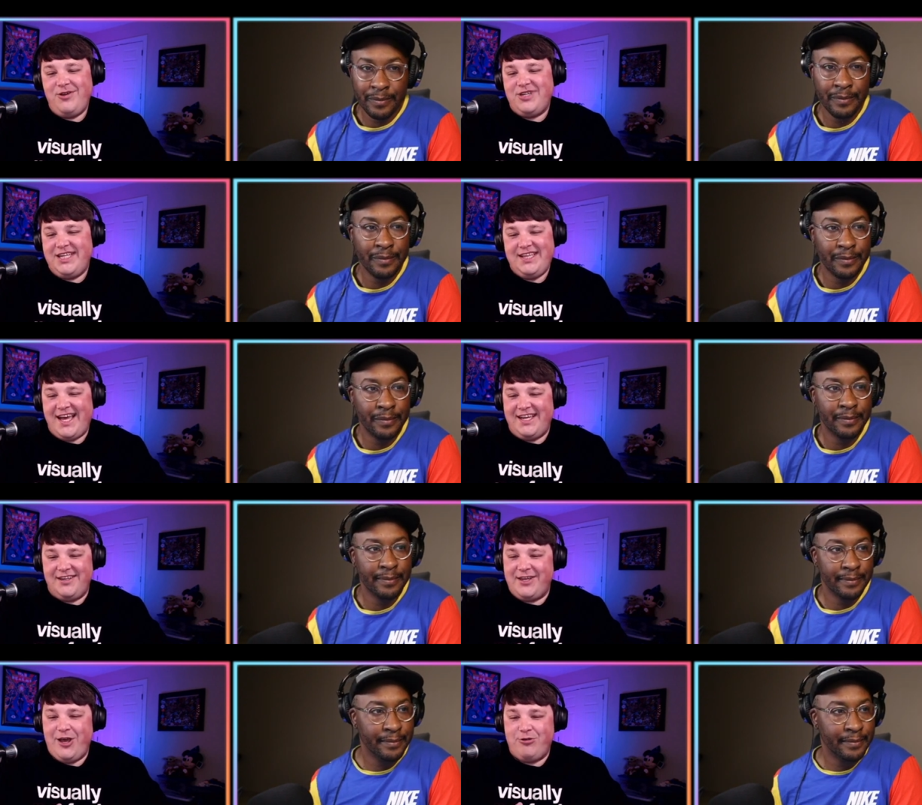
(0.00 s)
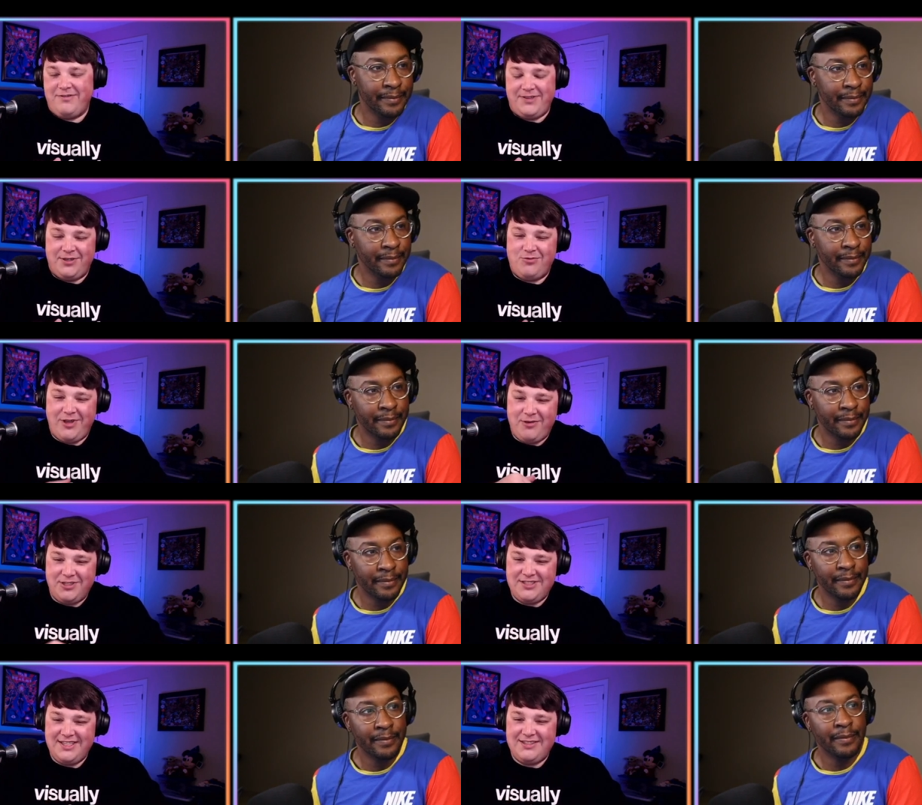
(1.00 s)
Speaker 1: we don't need that in a code review. Like
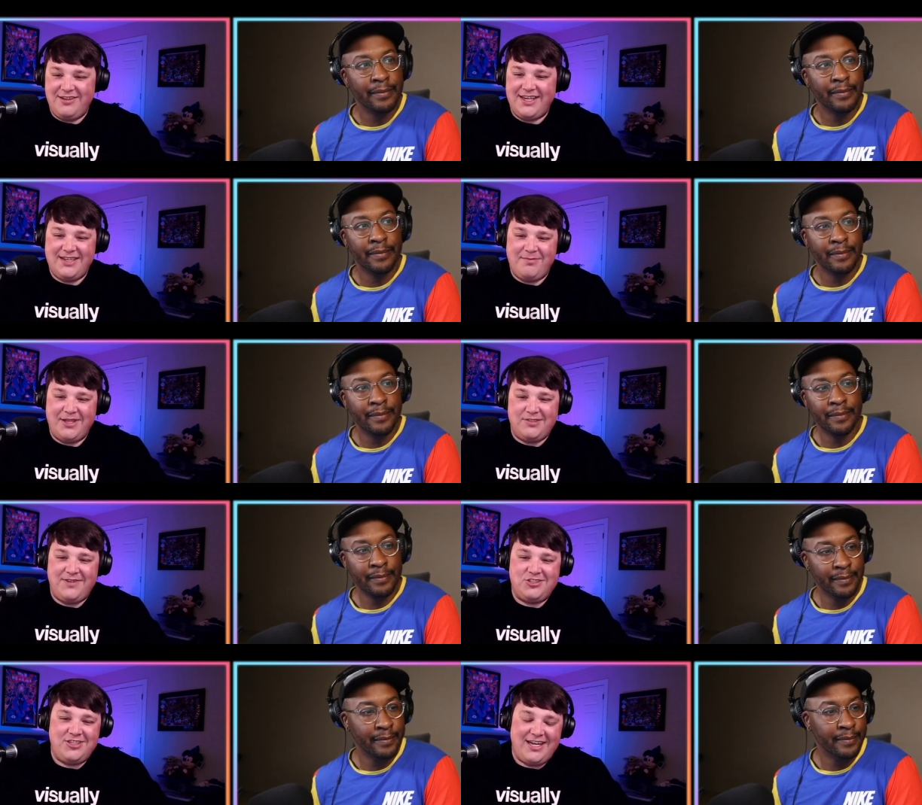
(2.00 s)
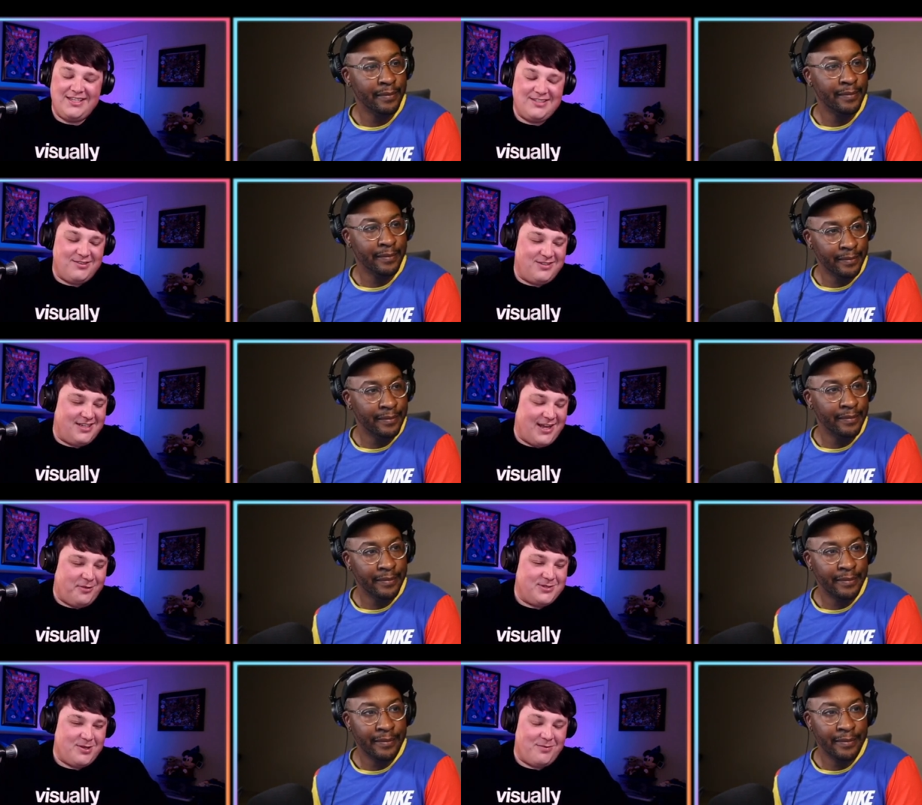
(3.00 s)
we just need to look at the major functionality. So it
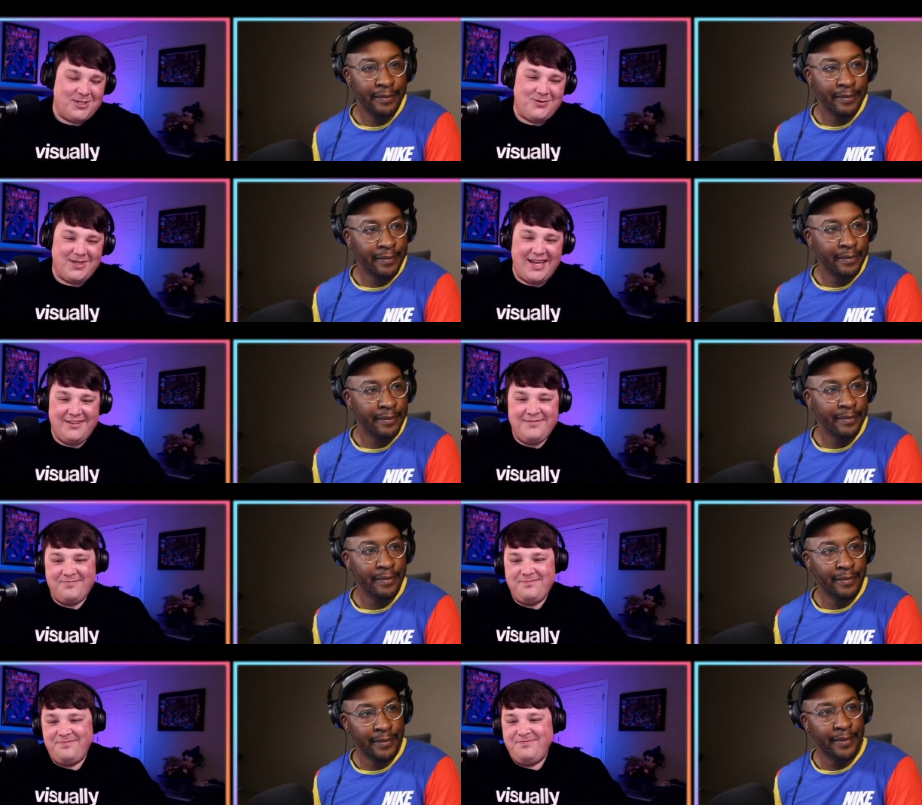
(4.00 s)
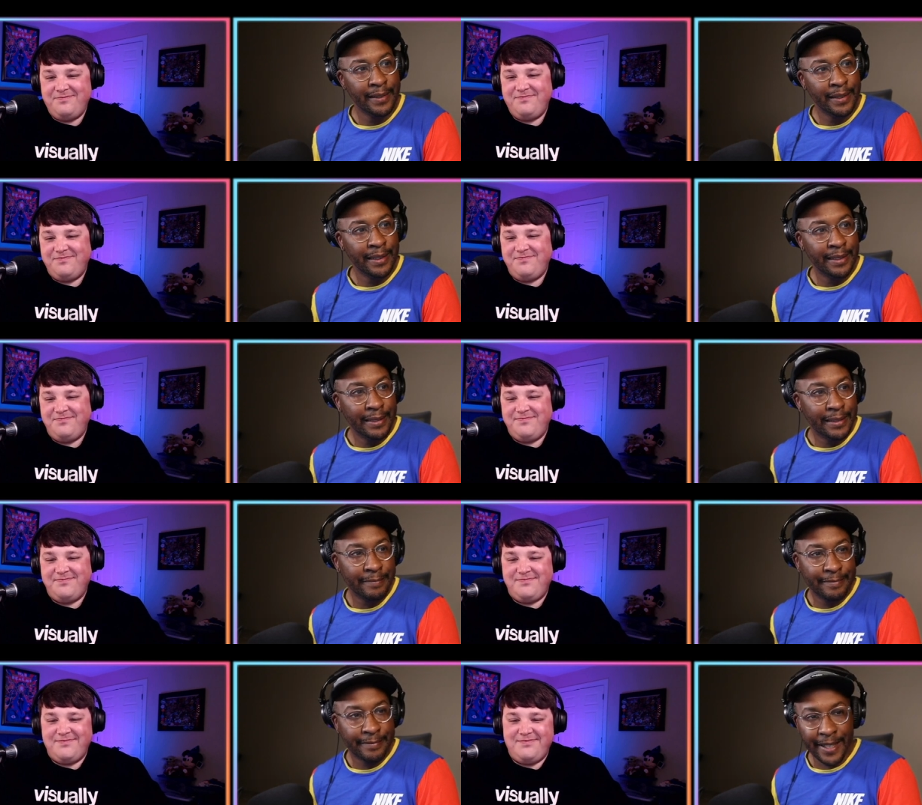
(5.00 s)
helps so much with that.
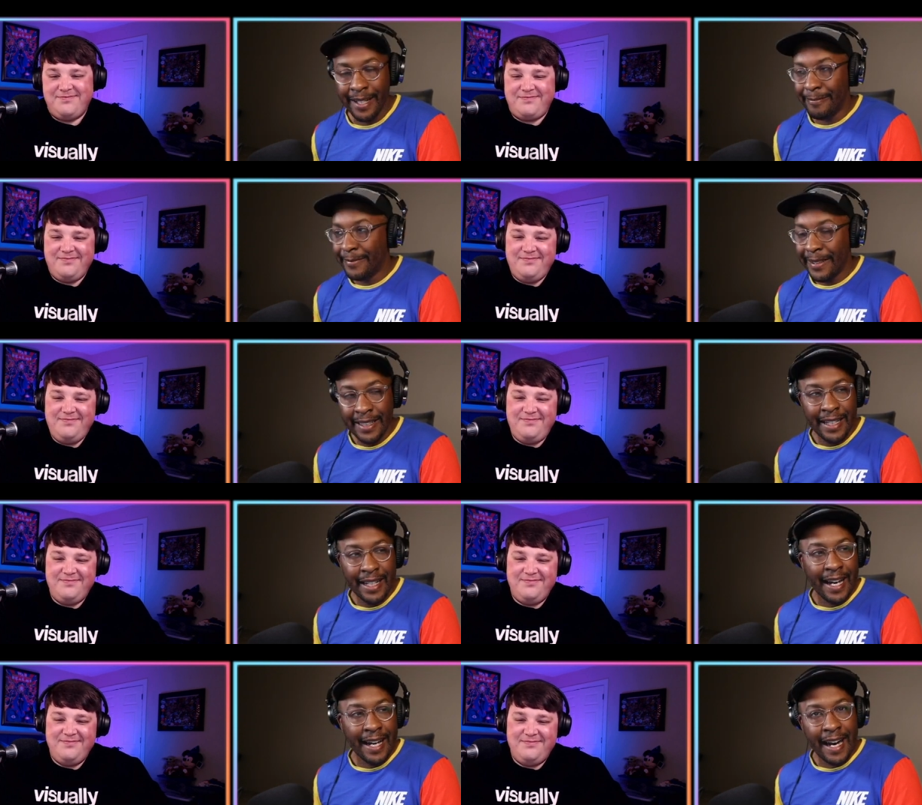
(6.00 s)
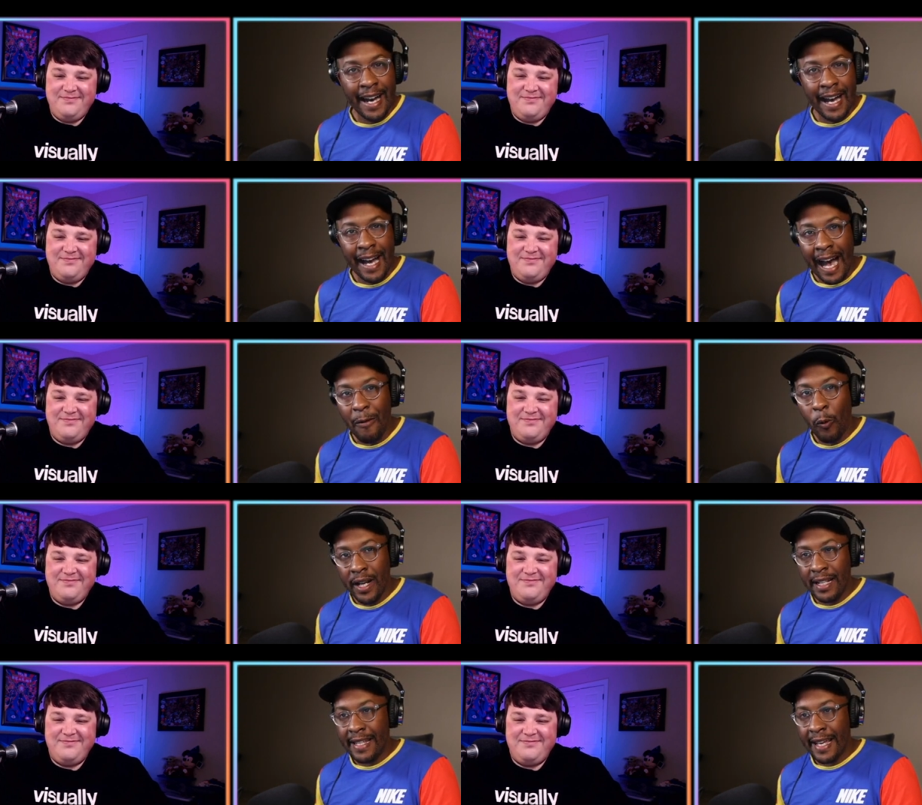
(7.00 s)
Speaker 2: Yeah. Uh, I
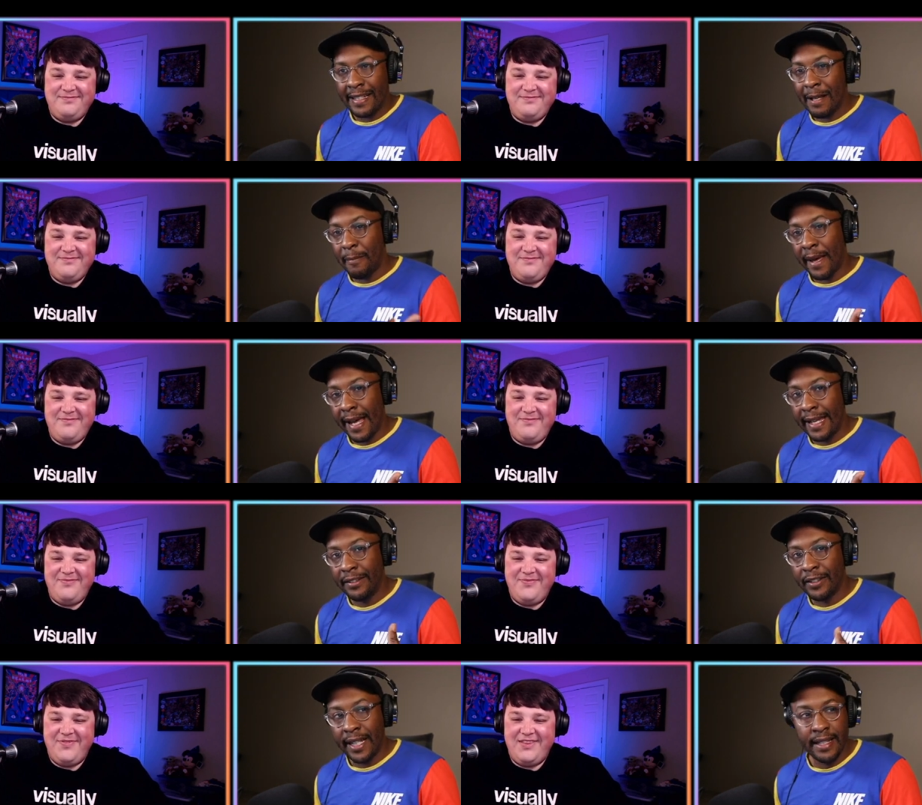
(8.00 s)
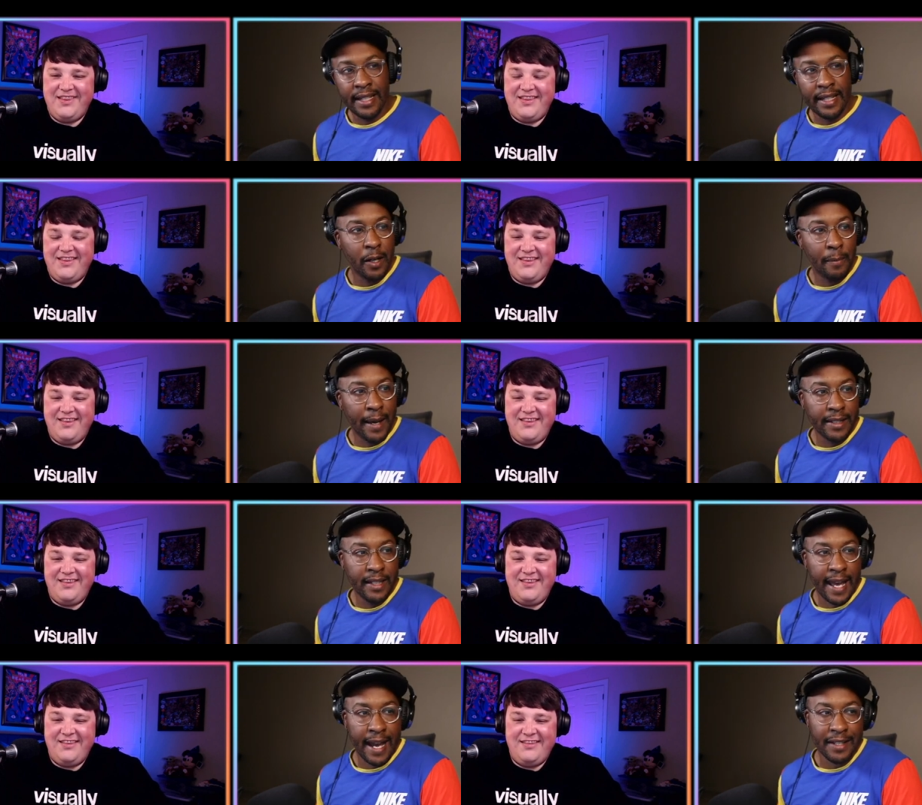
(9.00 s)
wanted to take a step back and look at the go back to
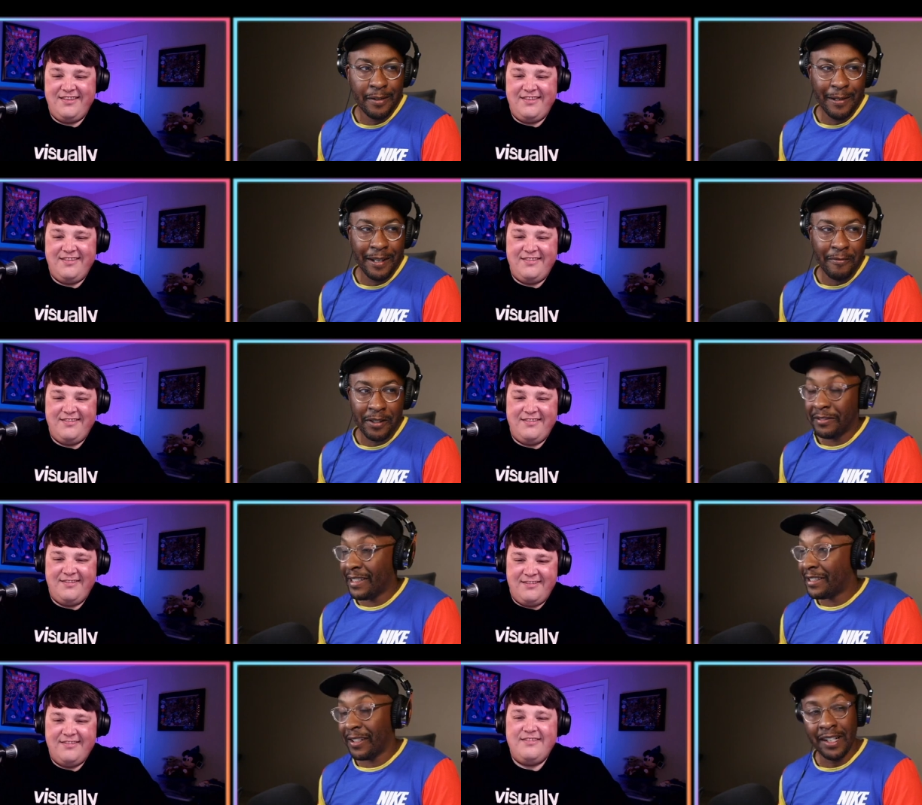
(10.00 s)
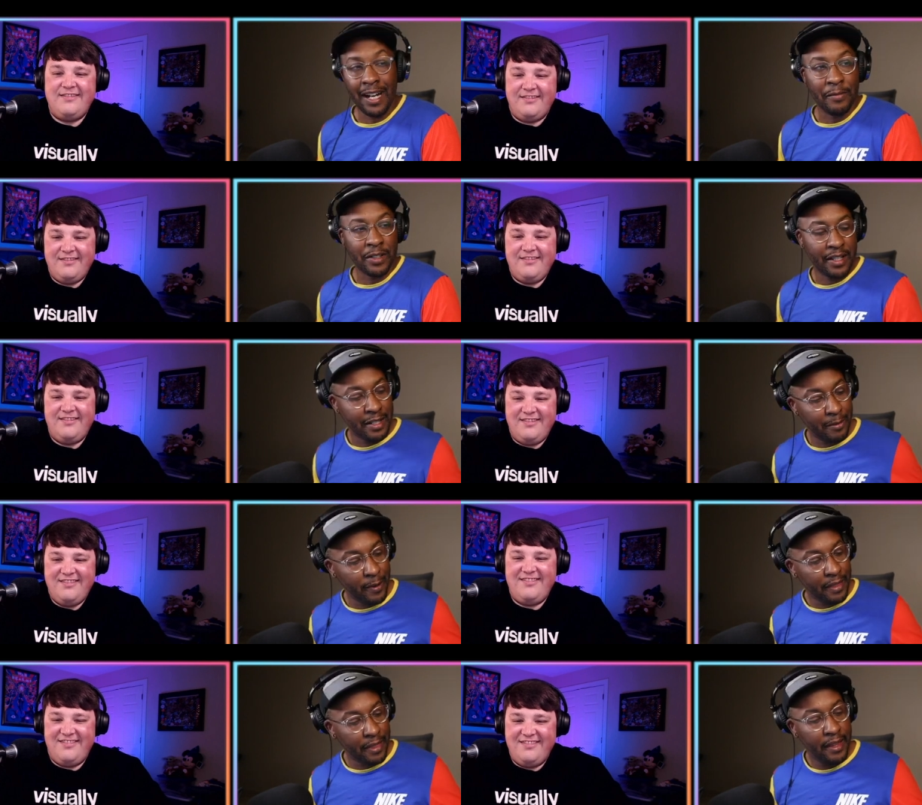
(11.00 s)
the action we originally started the conversation with